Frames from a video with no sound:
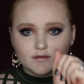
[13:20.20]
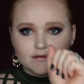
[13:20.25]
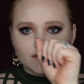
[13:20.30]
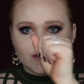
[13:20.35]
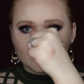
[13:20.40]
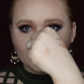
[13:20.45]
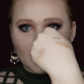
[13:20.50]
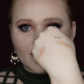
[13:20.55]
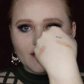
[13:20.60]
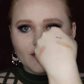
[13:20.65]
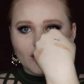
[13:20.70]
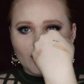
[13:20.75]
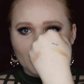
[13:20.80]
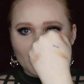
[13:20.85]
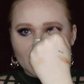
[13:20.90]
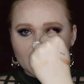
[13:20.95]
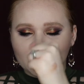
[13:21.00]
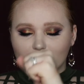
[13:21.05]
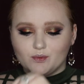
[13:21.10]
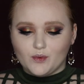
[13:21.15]
Don't mind all
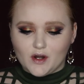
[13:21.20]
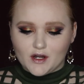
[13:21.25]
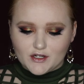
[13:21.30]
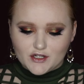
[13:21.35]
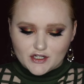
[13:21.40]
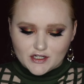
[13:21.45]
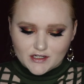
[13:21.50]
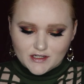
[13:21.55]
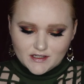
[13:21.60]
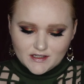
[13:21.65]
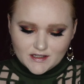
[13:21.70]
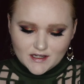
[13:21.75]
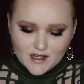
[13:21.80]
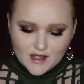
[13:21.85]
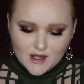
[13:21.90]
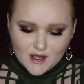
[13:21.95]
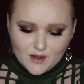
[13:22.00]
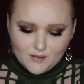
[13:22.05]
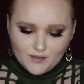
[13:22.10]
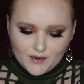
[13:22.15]
my swatches,
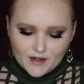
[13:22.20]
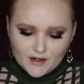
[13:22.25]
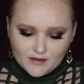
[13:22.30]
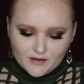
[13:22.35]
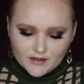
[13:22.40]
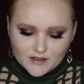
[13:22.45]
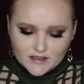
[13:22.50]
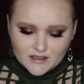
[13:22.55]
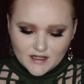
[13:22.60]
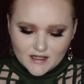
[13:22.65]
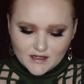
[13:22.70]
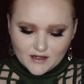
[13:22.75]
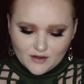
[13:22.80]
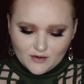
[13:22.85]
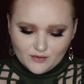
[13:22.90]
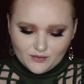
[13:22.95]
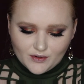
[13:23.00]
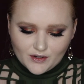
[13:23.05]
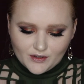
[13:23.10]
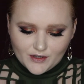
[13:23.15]
but it looks like
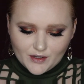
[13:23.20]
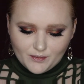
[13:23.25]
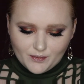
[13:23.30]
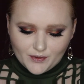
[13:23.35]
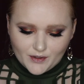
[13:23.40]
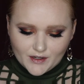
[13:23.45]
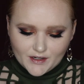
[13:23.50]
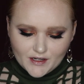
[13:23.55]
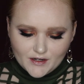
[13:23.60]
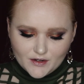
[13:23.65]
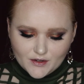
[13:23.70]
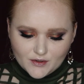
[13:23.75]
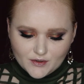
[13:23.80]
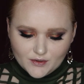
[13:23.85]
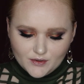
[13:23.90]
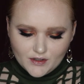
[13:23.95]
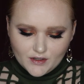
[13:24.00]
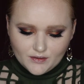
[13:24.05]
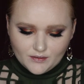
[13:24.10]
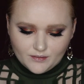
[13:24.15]
a really pretty
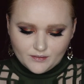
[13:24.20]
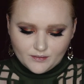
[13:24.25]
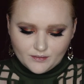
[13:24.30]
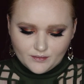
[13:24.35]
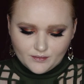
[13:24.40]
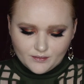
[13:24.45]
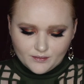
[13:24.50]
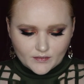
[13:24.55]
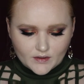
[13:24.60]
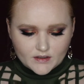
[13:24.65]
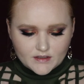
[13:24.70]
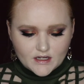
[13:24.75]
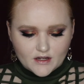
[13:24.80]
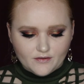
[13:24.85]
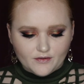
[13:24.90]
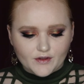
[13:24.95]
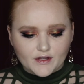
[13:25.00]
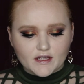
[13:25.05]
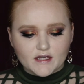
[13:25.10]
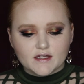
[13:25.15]
nude.
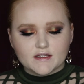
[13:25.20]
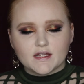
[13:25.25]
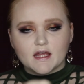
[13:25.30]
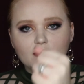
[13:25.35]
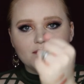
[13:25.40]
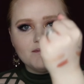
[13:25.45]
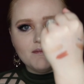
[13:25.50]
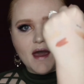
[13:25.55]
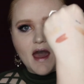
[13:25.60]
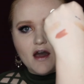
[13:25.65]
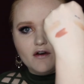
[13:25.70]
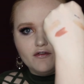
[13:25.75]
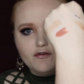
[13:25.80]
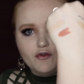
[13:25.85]
Definitely is a matte